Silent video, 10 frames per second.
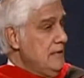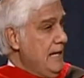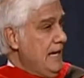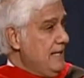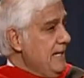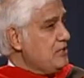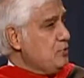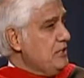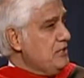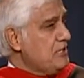And yet,
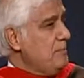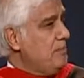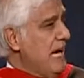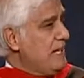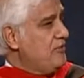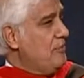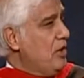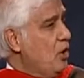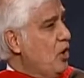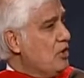when you come back from a
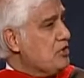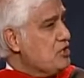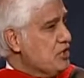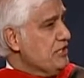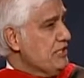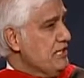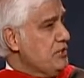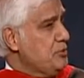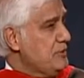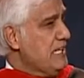long journey,
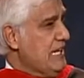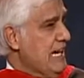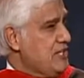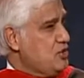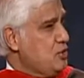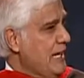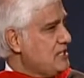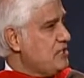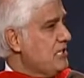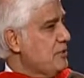you realize you
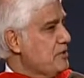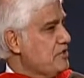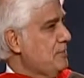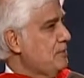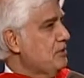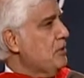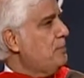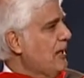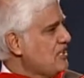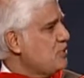actually resemble your
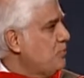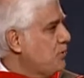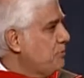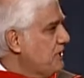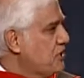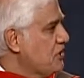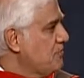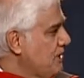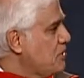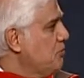passport picture
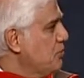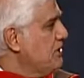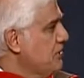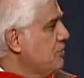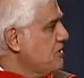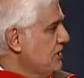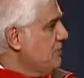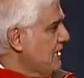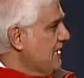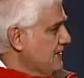much more than you
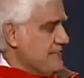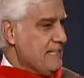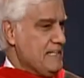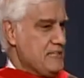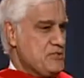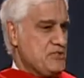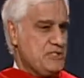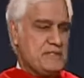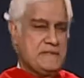resemble anything else.